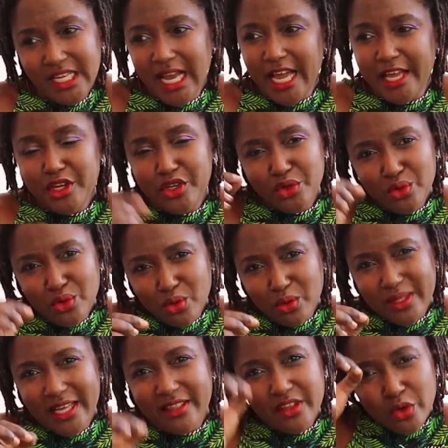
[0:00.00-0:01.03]
And you know
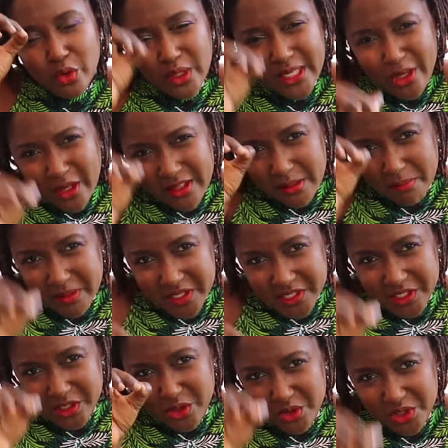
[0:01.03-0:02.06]
that the only other
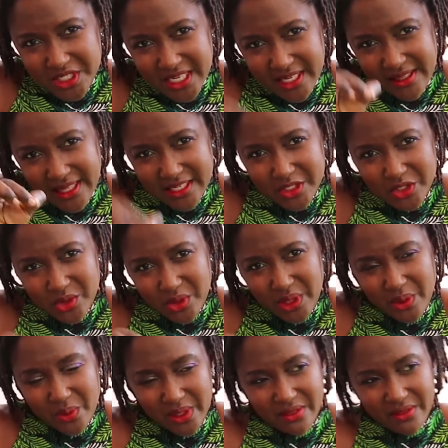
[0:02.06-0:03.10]
person you shared that
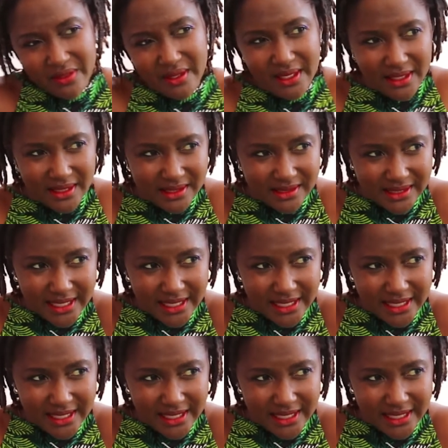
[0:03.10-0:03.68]
story with is